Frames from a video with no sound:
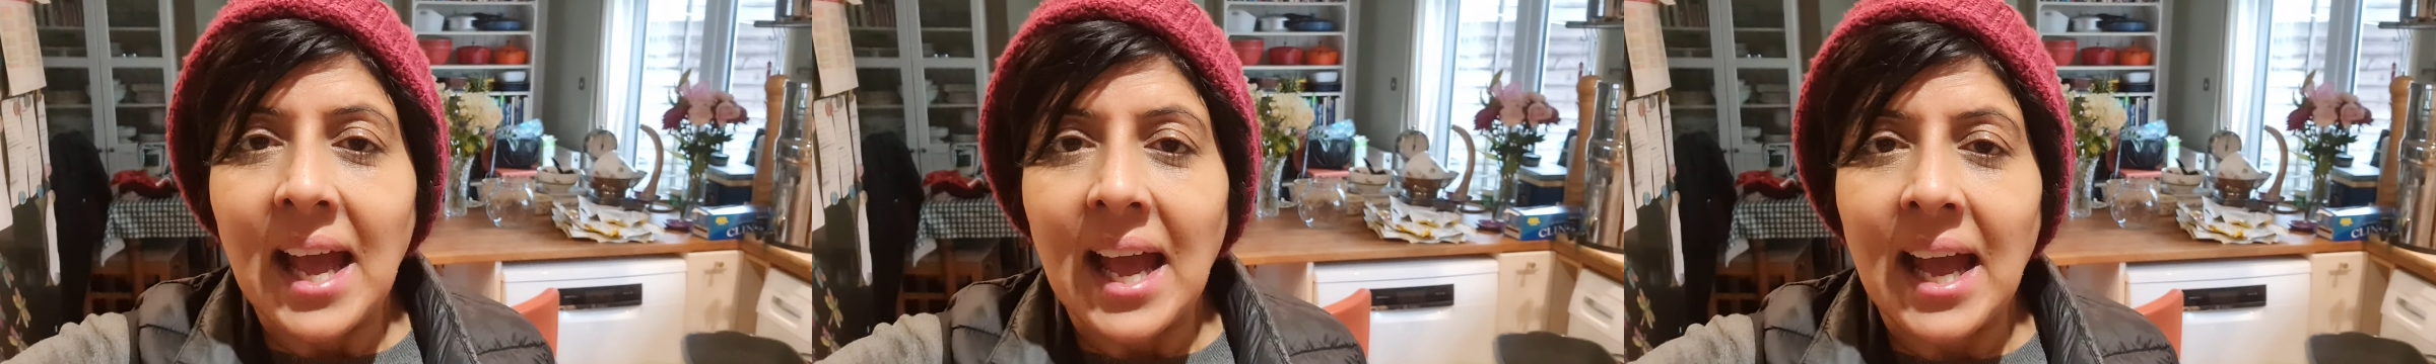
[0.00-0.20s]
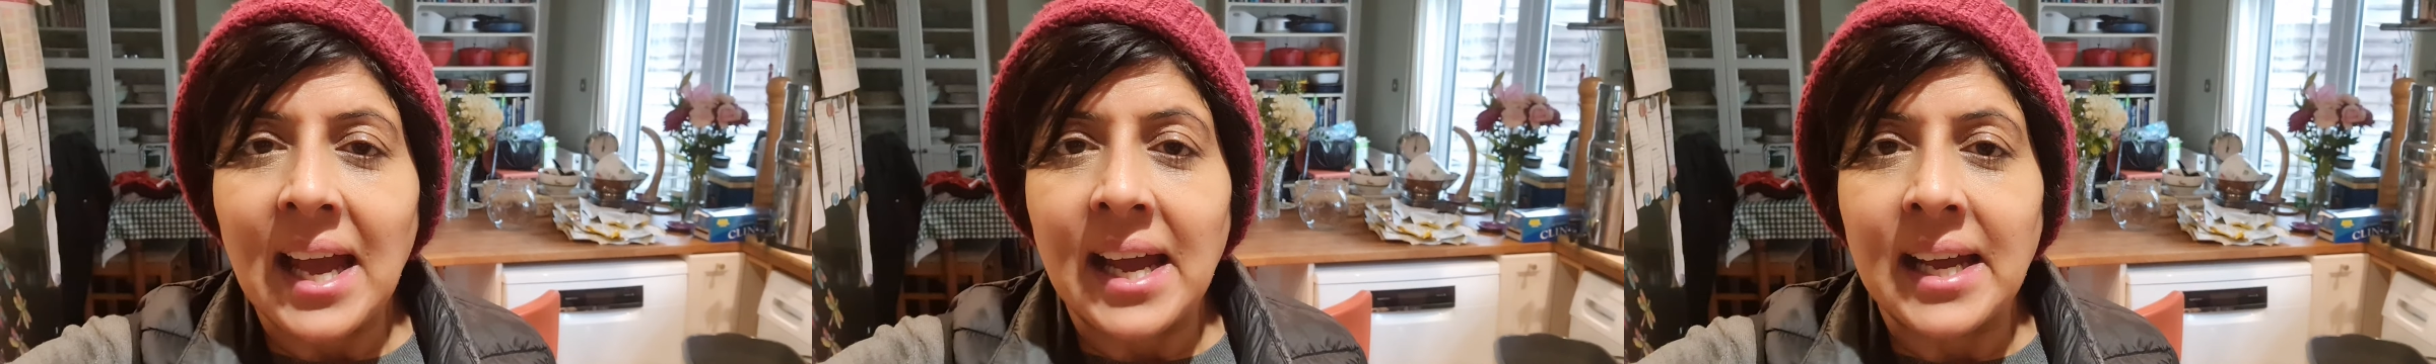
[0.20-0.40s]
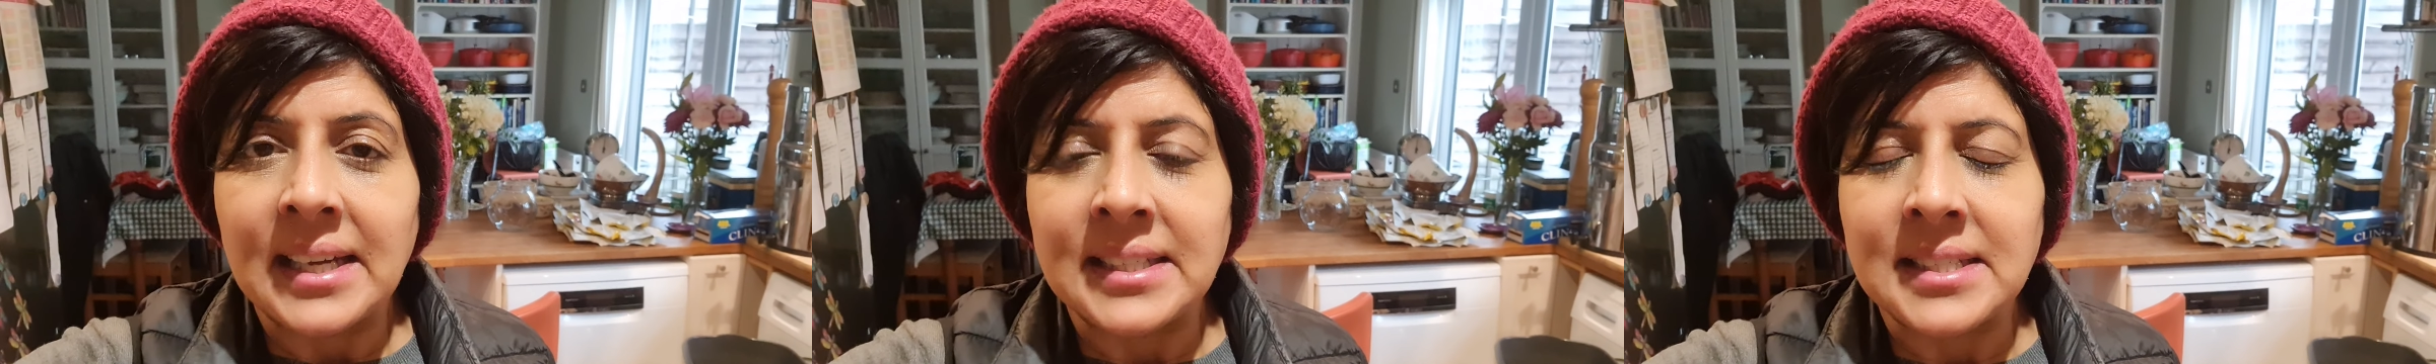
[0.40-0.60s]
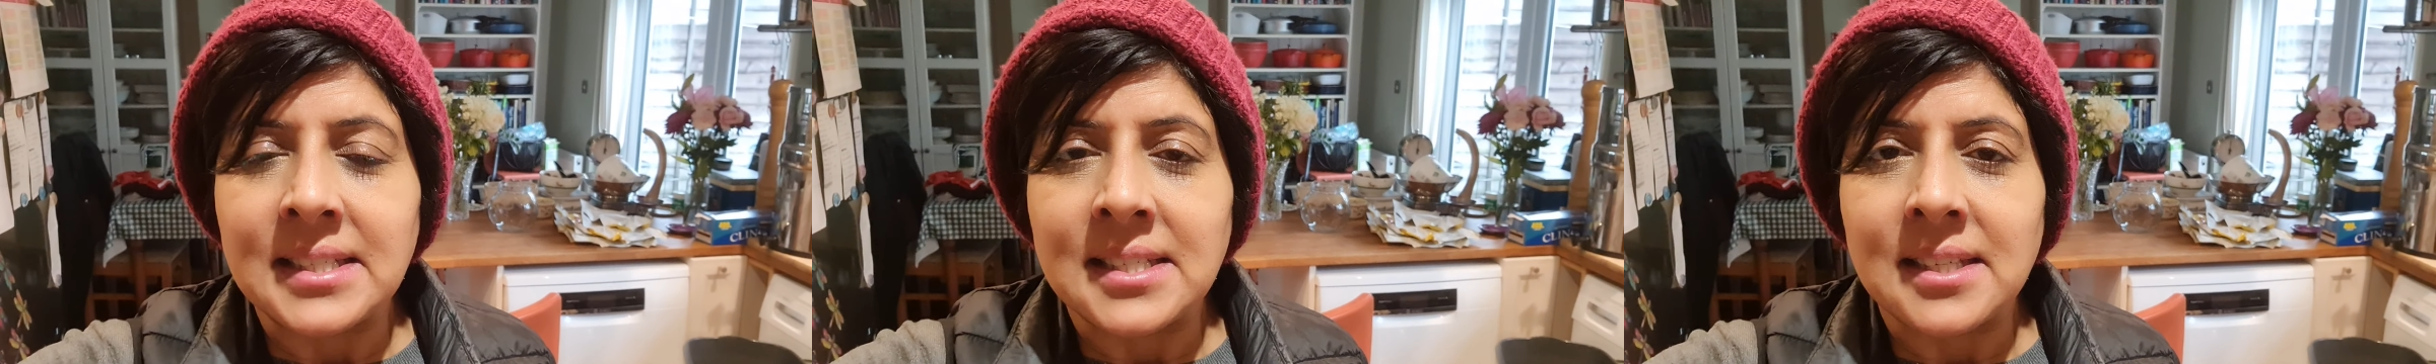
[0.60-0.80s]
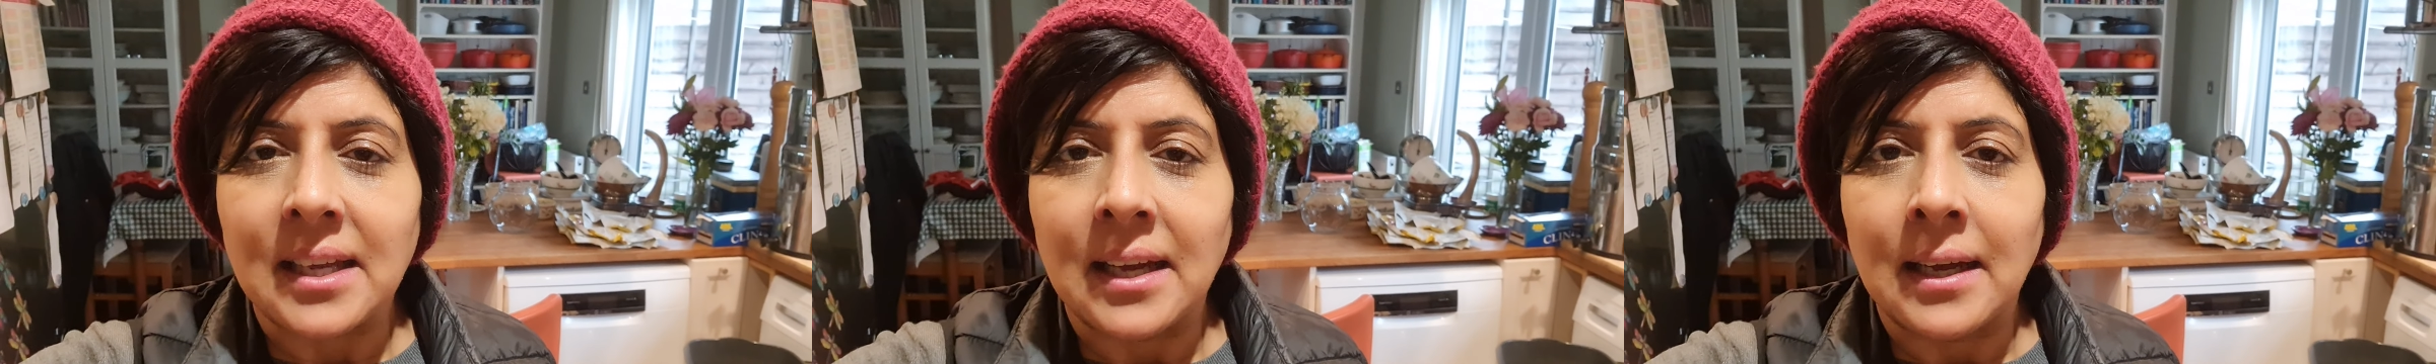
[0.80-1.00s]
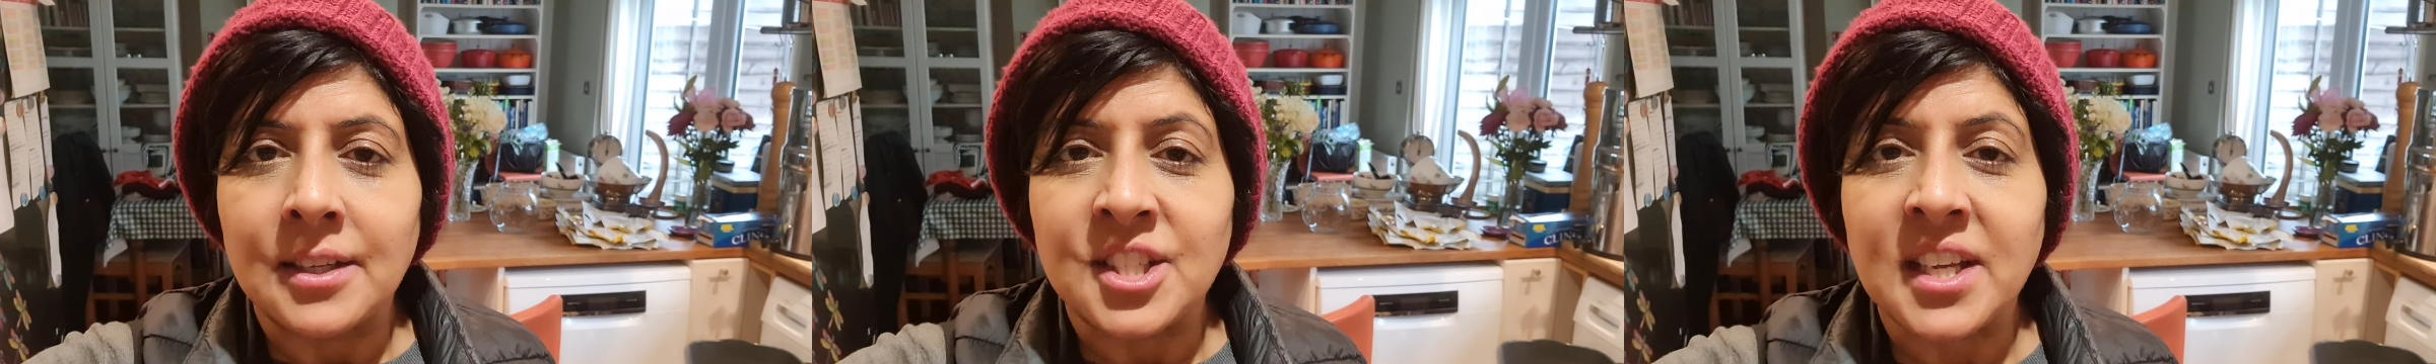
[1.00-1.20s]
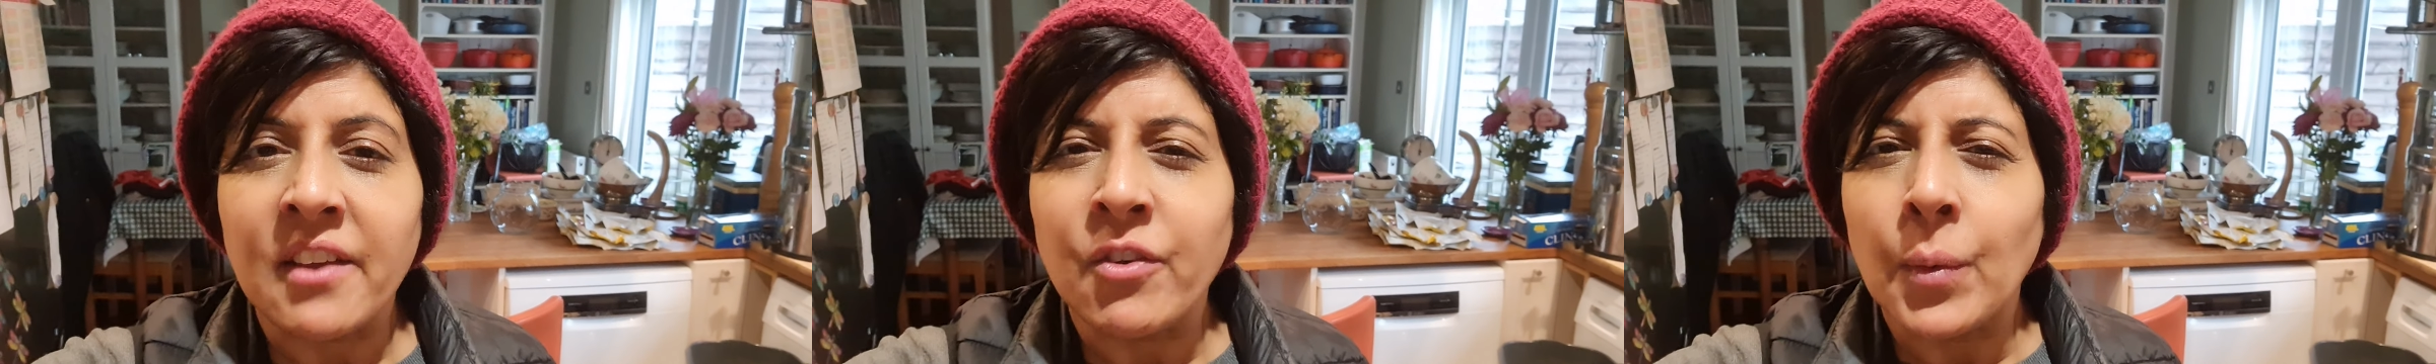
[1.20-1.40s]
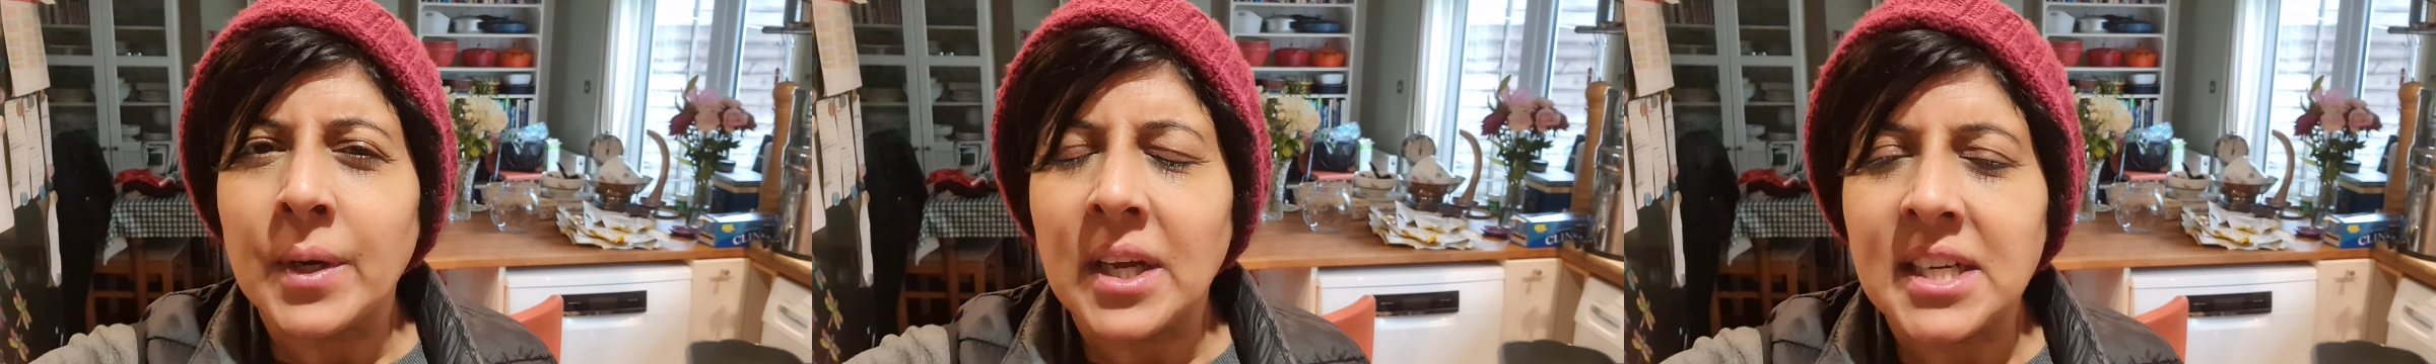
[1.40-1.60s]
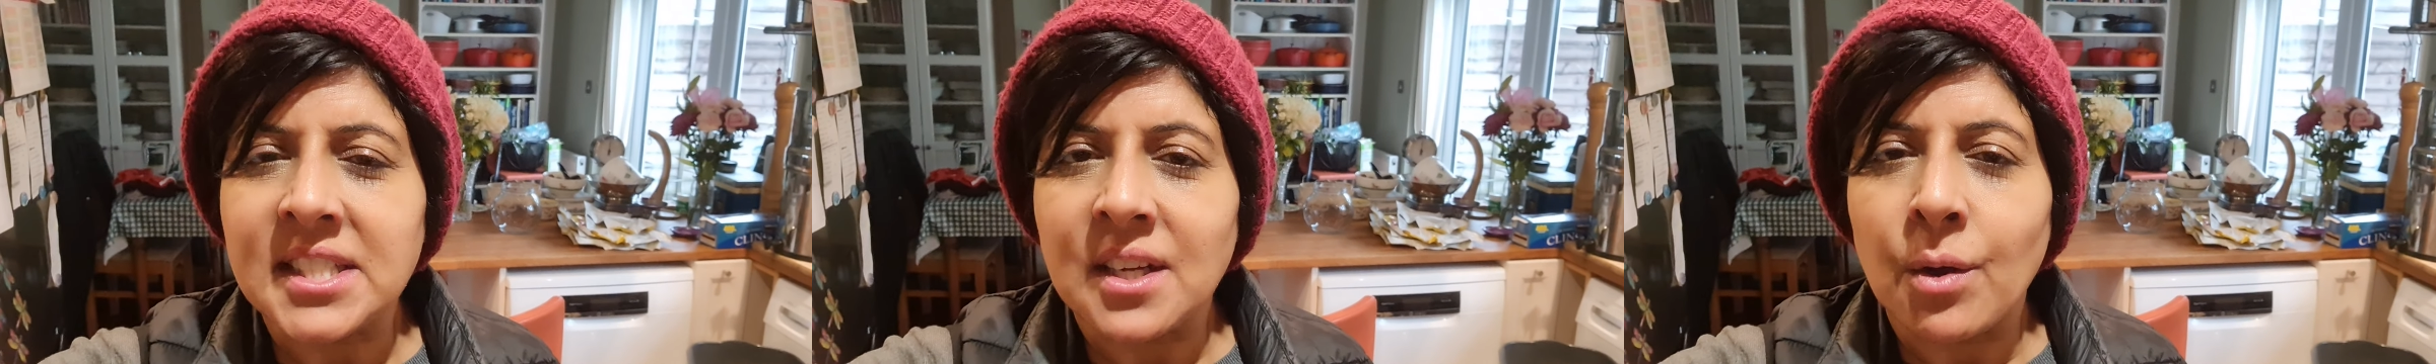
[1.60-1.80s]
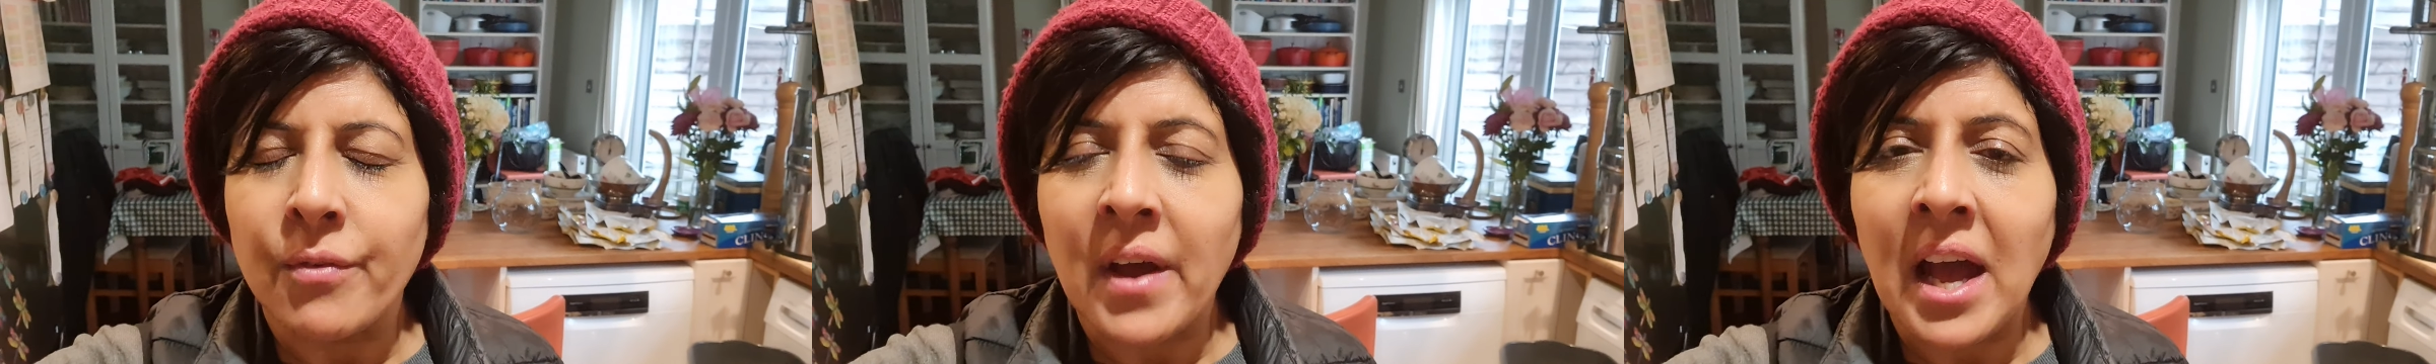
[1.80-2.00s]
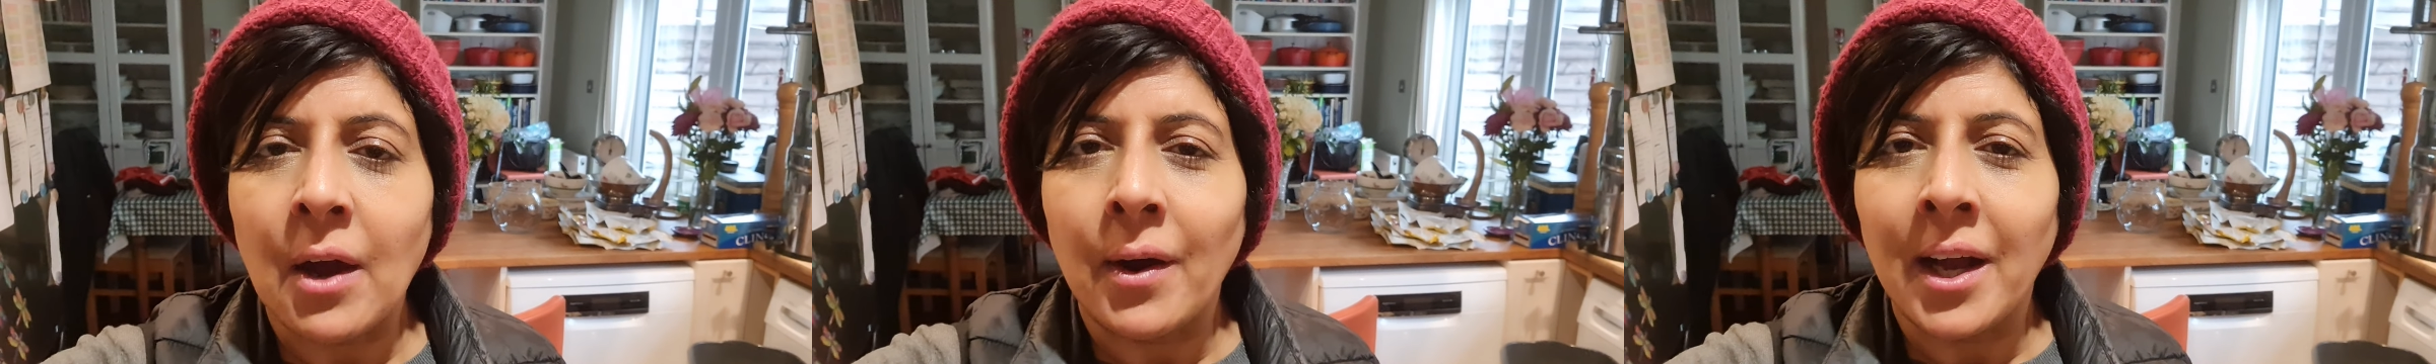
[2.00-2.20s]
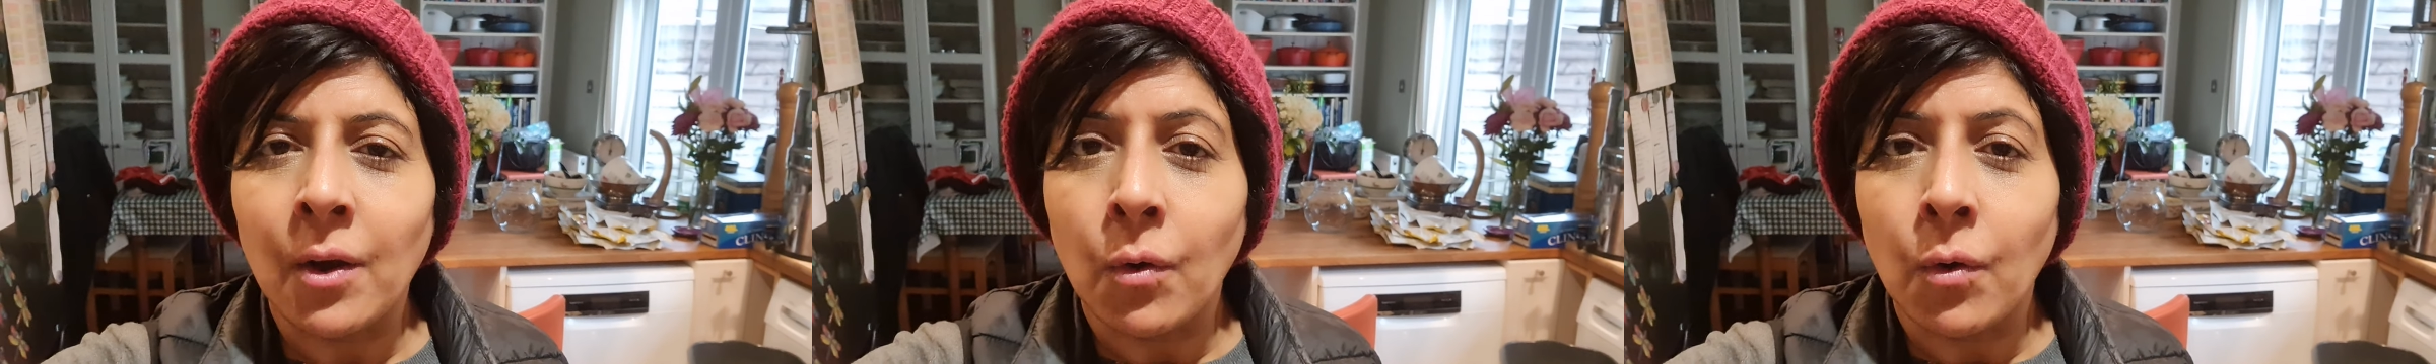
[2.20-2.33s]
and to give you an idea of how I